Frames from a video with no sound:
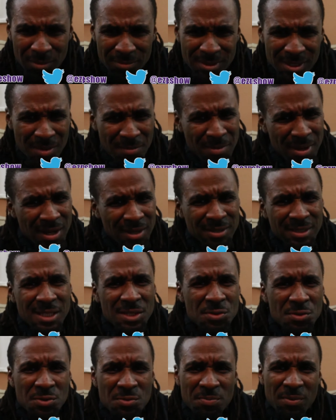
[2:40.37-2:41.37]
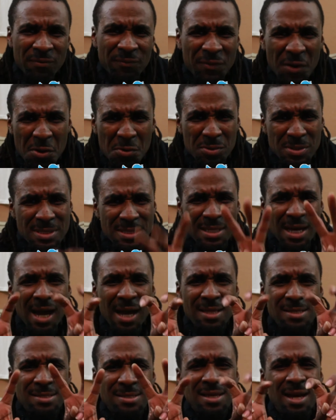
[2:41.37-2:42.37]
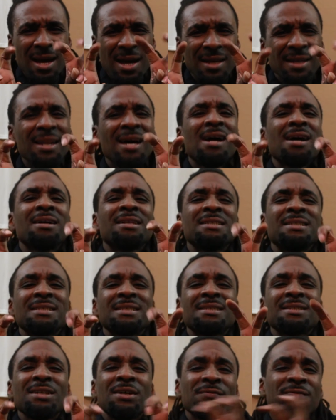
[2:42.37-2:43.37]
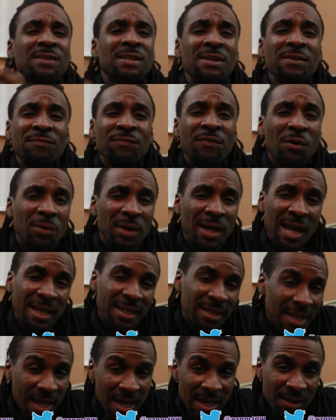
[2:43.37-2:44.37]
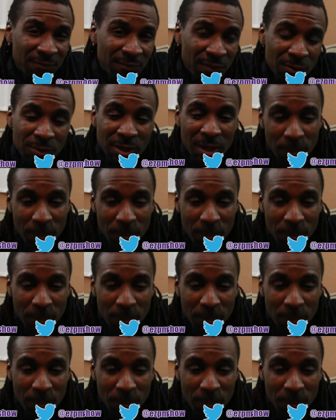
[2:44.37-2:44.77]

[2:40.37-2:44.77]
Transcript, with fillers: I'm talking about, this was before Zaza and all this stuff, D4 got 9 folk.